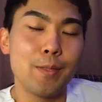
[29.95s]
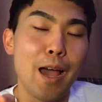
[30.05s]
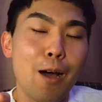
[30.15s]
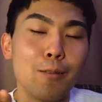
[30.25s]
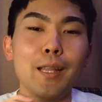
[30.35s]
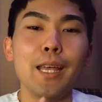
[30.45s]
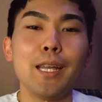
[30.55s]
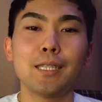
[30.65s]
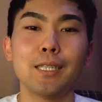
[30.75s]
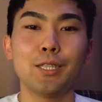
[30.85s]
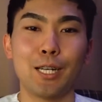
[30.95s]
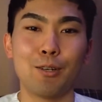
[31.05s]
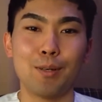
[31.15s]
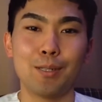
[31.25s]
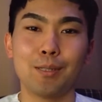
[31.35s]
Now, ladies and
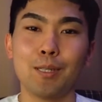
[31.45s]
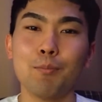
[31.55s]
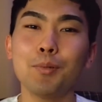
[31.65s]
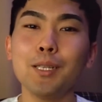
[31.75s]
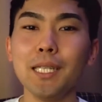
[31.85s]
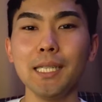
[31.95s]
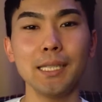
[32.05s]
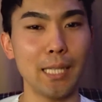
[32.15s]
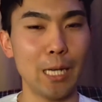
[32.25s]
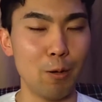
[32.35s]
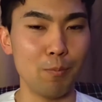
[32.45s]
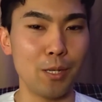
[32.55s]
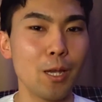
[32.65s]
gentlemen, please tell me,